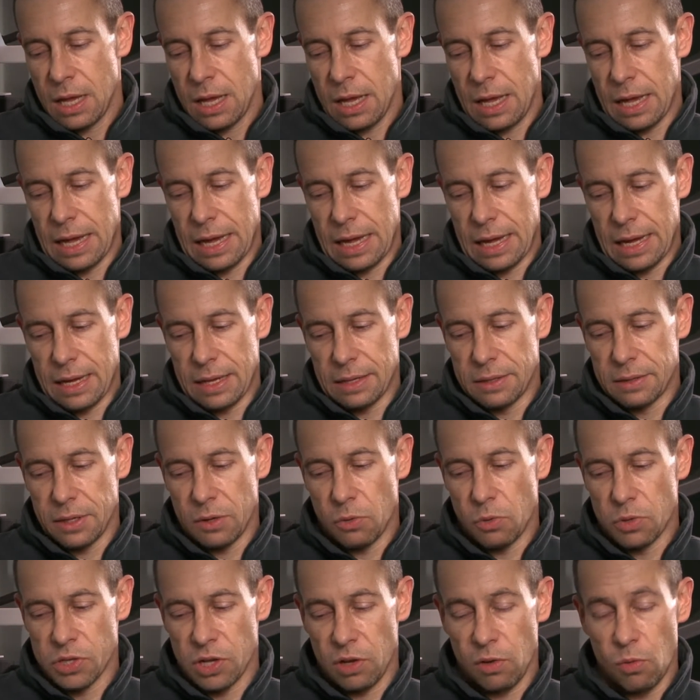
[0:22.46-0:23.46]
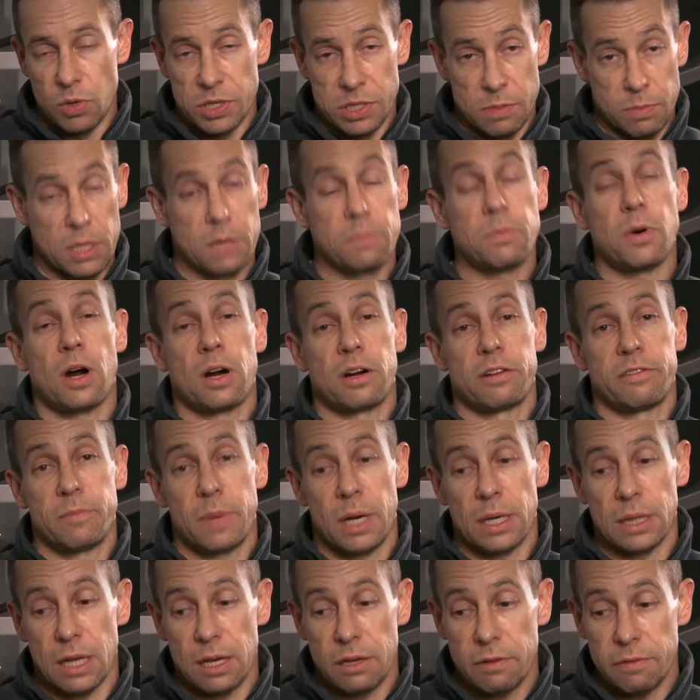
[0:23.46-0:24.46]
And it was always a big part of my
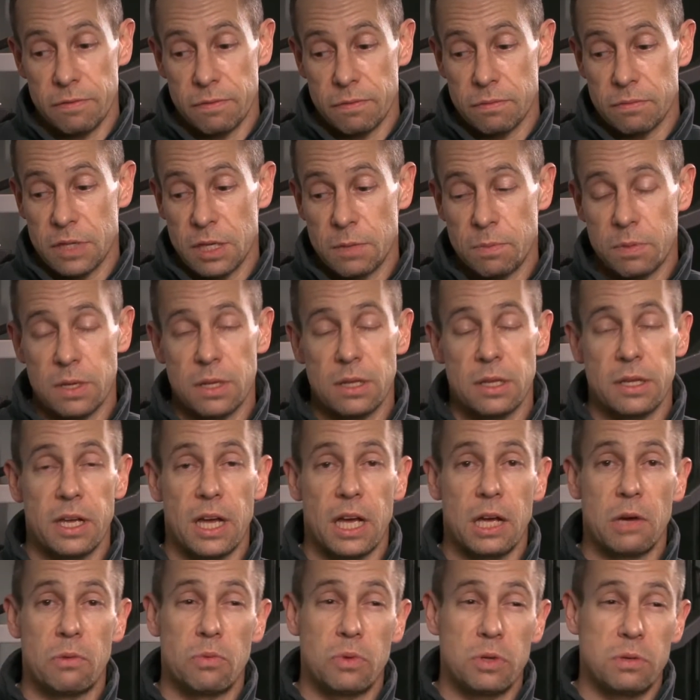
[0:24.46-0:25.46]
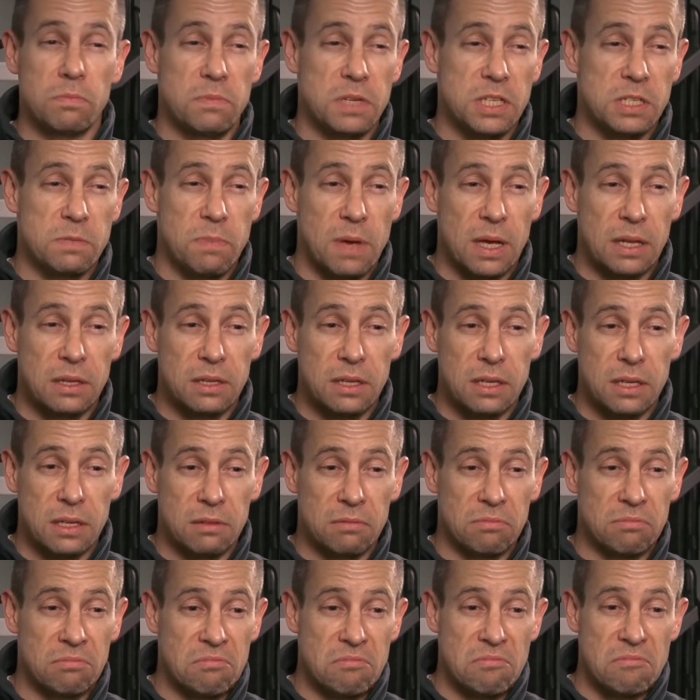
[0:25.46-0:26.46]
life. Typically, I would be
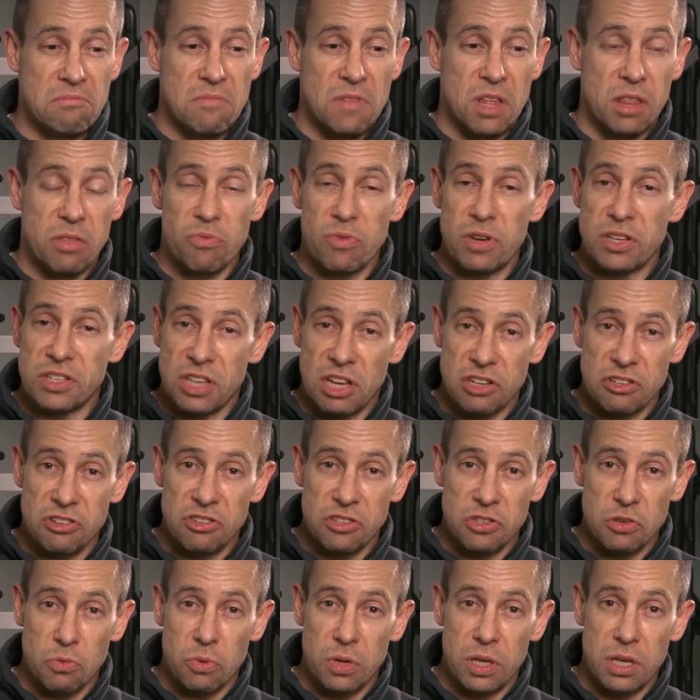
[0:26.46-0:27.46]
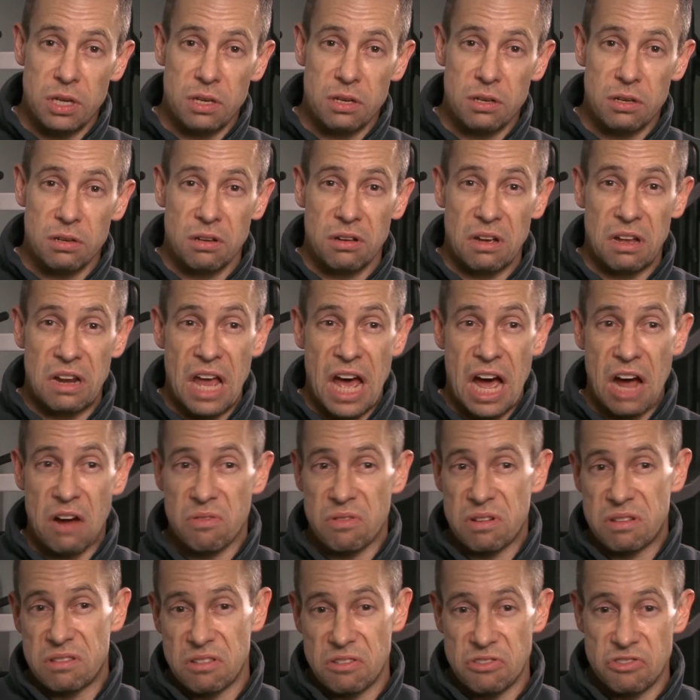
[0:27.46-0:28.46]
spending 3 sessions a week, an
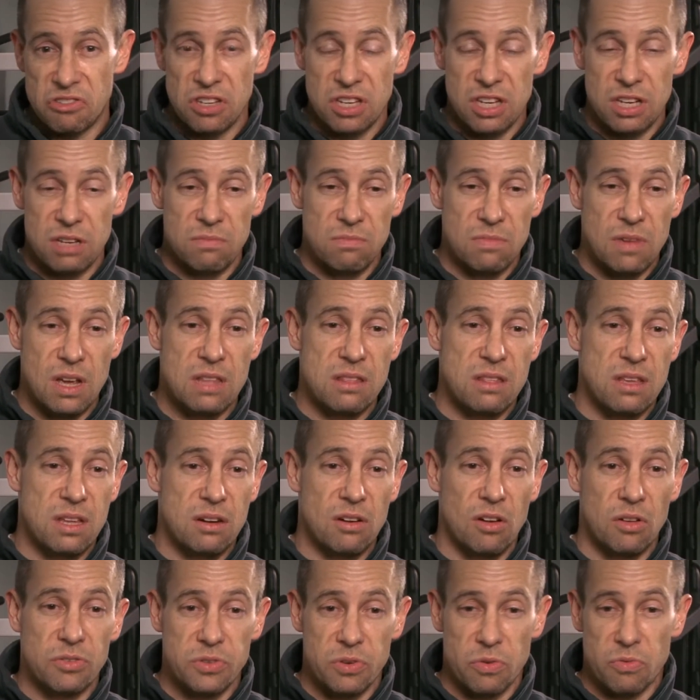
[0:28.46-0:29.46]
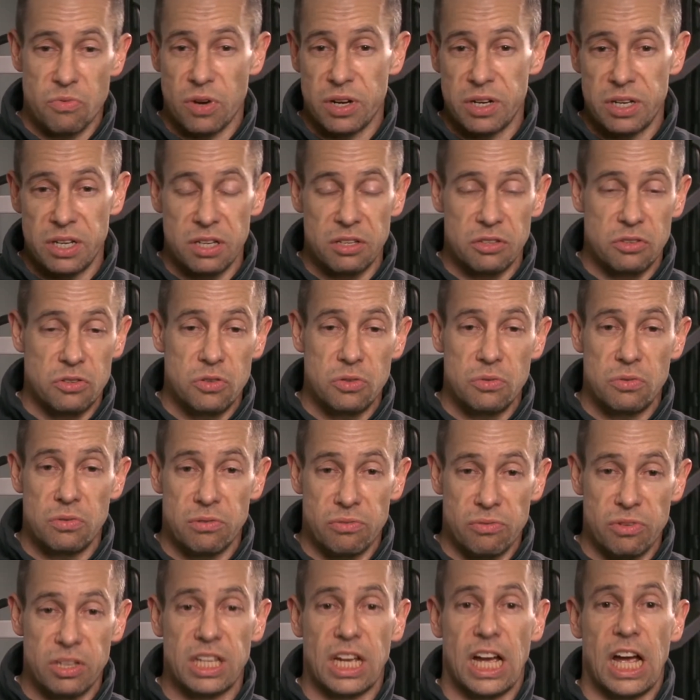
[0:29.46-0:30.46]
hour in the gym, and then also running 2,
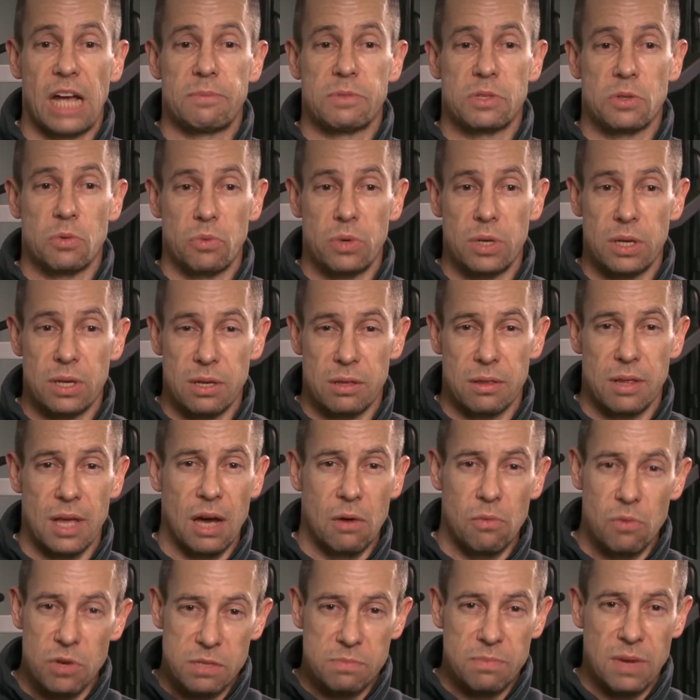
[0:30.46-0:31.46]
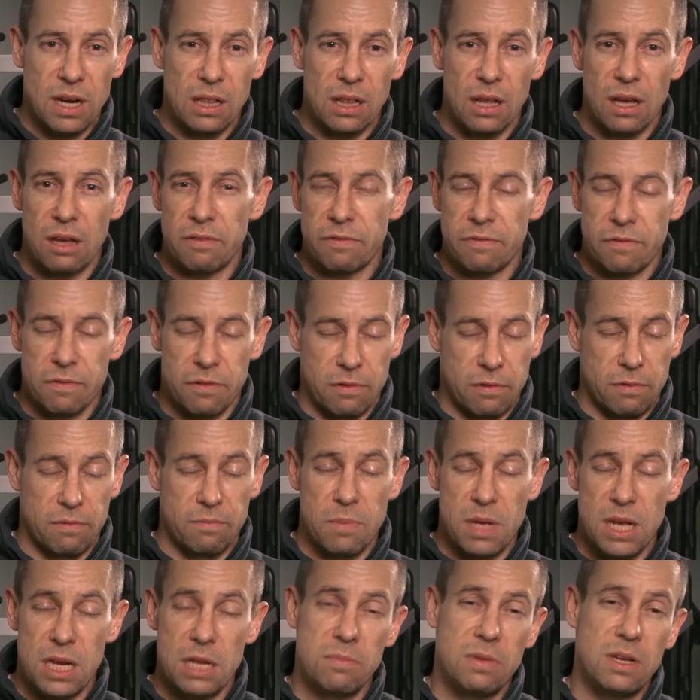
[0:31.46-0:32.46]
3 times a week. And that was my life for
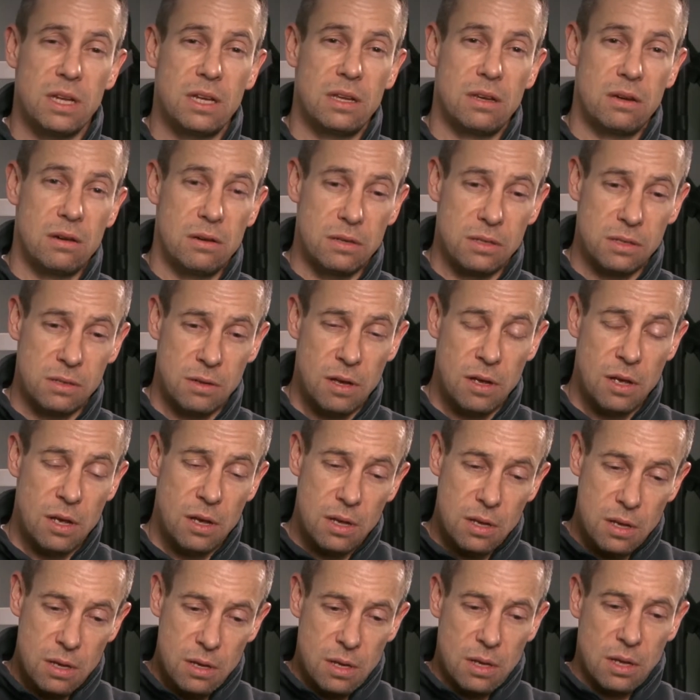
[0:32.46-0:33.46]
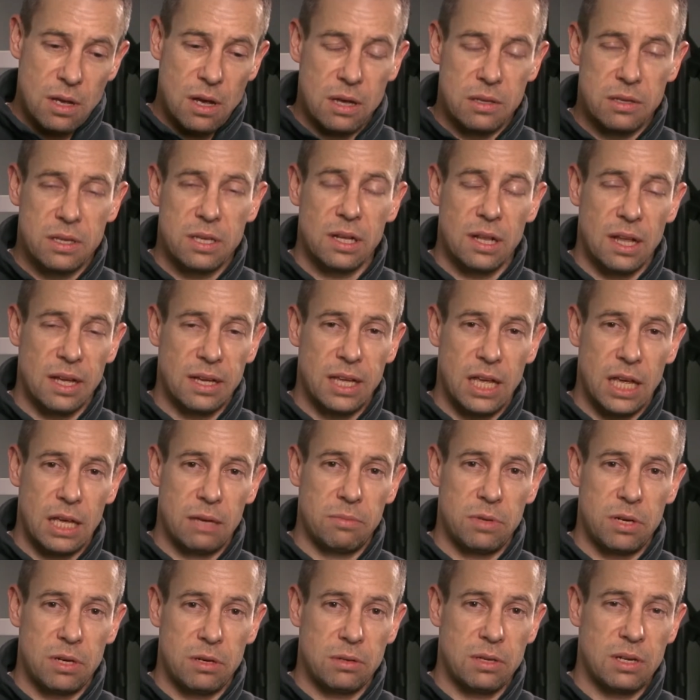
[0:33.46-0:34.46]
many, many years until I came
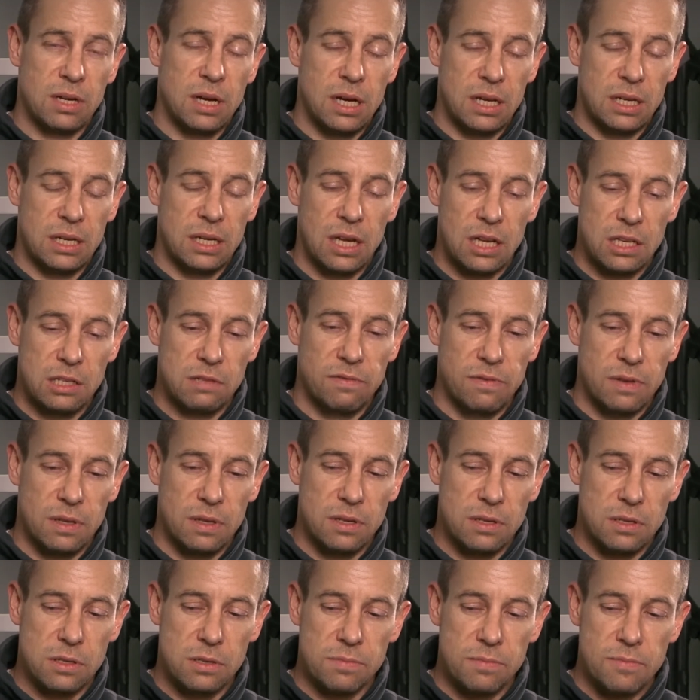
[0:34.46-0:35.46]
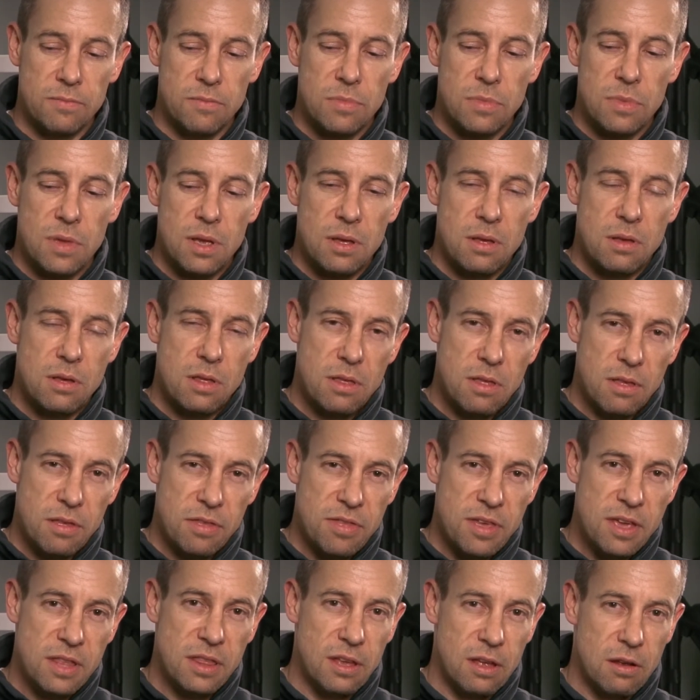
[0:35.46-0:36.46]
here to Cutting Edge Fitness. The
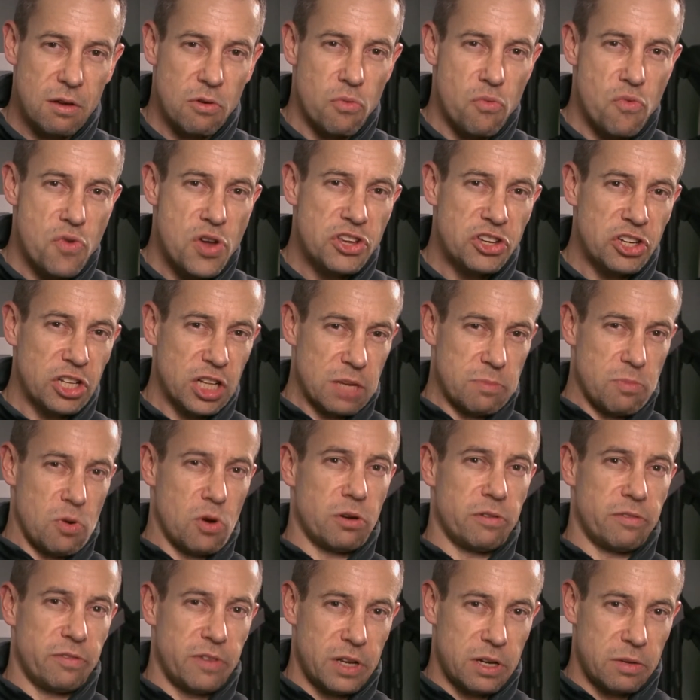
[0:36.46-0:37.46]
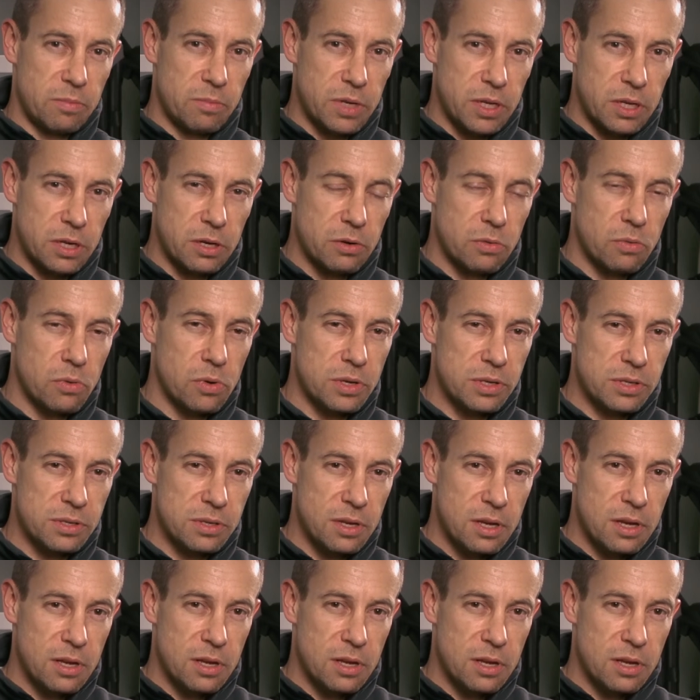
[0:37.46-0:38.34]
thing that originally motivated me here was